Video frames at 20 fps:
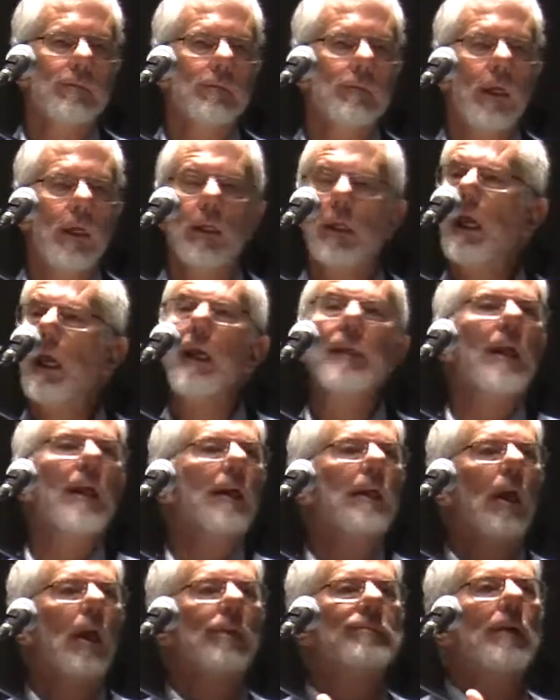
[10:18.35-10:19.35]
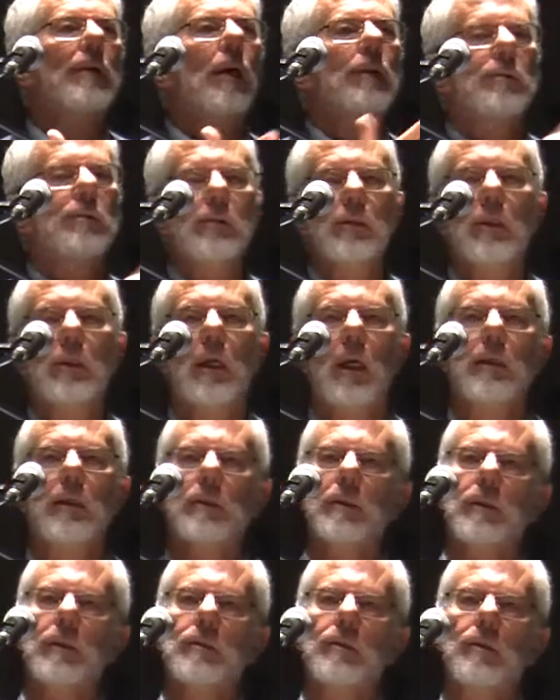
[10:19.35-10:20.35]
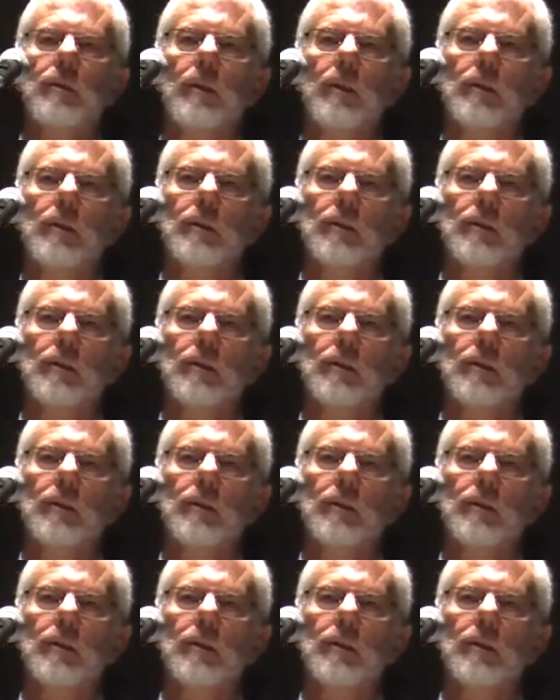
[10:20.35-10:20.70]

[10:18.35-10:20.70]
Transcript: And again, that came out through the case histories,